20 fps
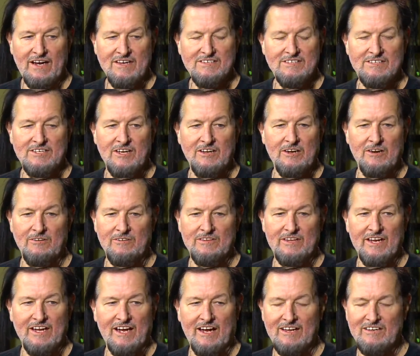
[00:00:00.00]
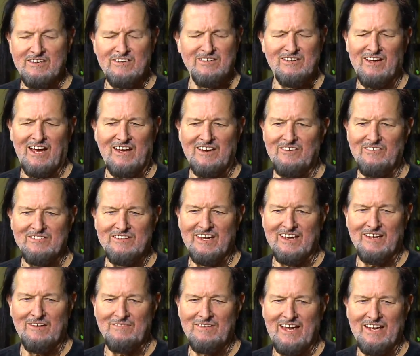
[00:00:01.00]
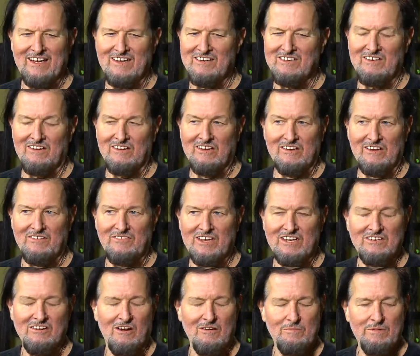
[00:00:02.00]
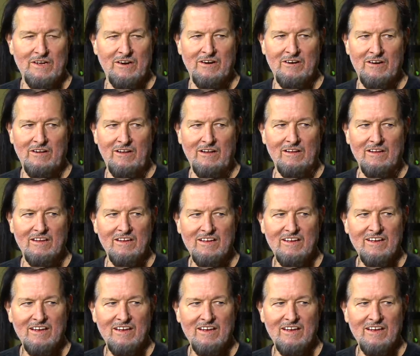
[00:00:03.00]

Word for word: I still don't think I, I don't think I'm that good of a guitar player at all.